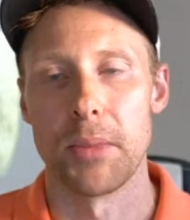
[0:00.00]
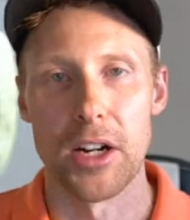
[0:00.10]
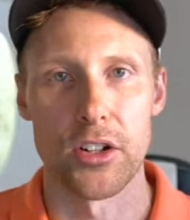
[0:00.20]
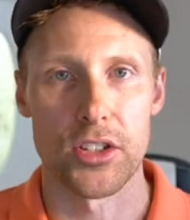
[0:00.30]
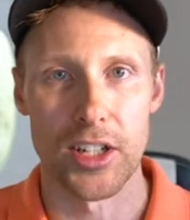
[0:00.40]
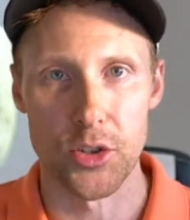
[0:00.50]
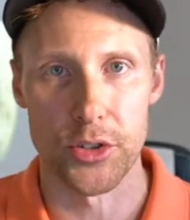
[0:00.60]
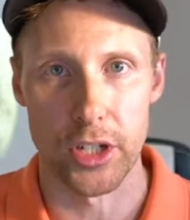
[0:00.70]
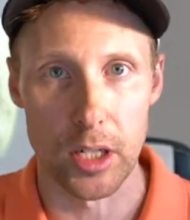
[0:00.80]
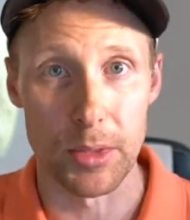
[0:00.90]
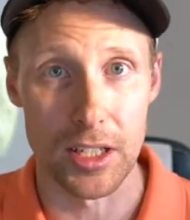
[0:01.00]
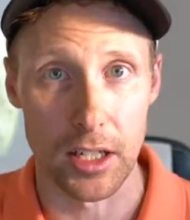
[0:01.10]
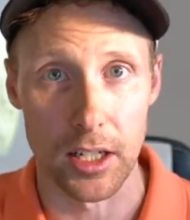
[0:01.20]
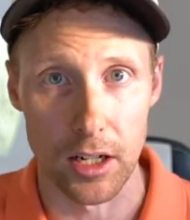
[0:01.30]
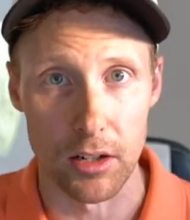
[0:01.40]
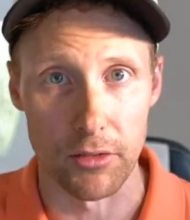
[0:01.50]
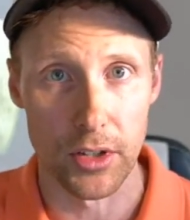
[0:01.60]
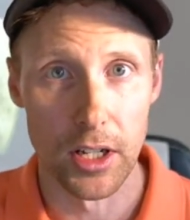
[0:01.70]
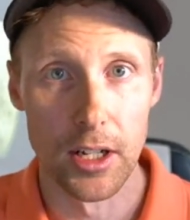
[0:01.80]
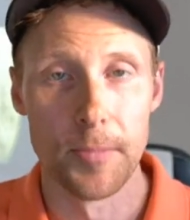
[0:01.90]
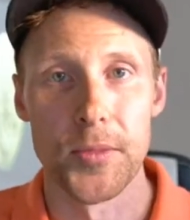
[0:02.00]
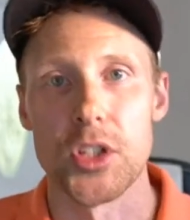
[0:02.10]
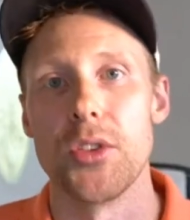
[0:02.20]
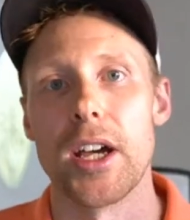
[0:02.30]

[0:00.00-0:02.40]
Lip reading: bare essentials are going to be taken care of. So